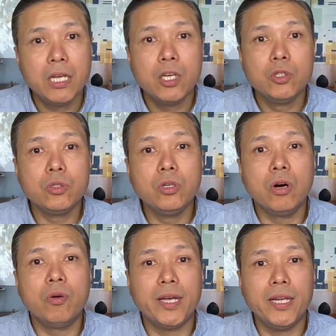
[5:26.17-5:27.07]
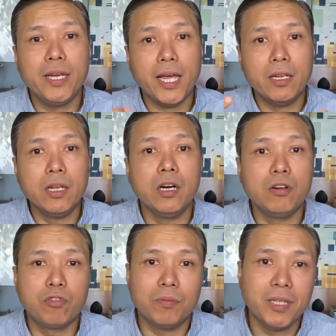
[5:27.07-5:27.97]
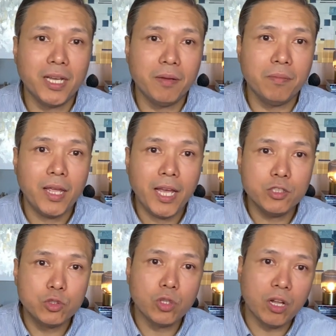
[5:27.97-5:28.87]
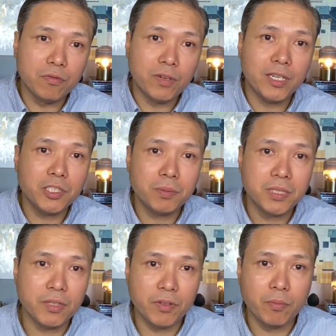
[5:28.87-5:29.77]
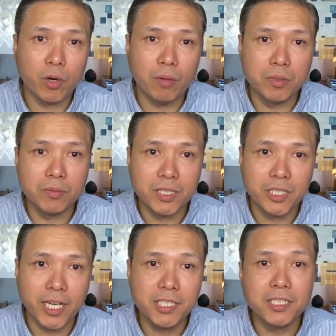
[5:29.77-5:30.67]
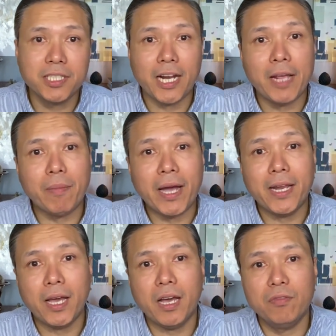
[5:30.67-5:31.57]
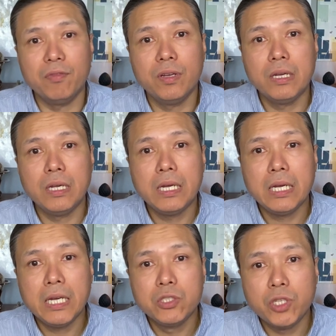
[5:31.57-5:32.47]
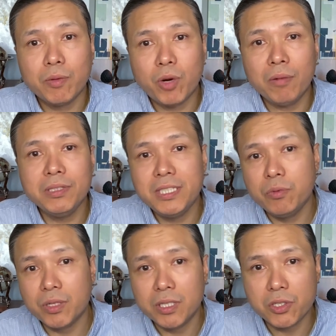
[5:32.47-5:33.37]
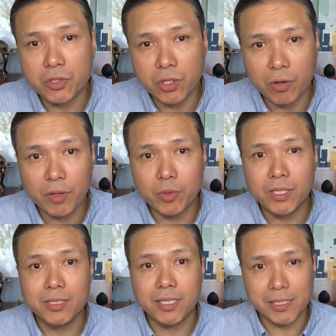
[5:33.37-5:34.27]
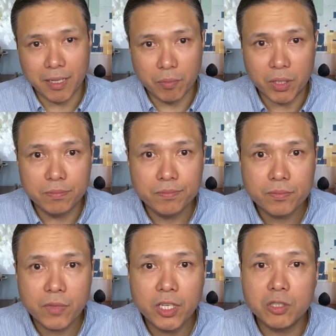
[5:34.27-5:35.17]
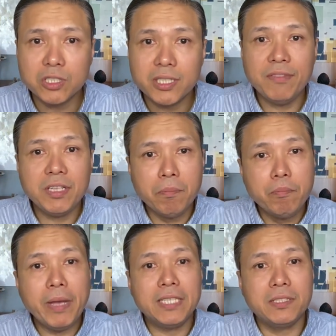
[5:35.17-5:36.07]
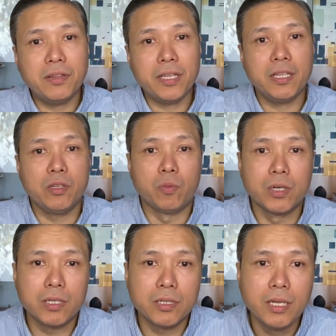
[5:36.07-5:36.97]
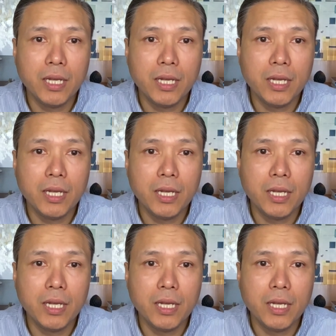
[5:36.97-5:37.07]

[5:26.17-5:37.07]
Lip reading: to go in and learn from them and solve very specific problems and challenges that I might have. So you can probably see where this is going with this example. You know, just having the best thing in the world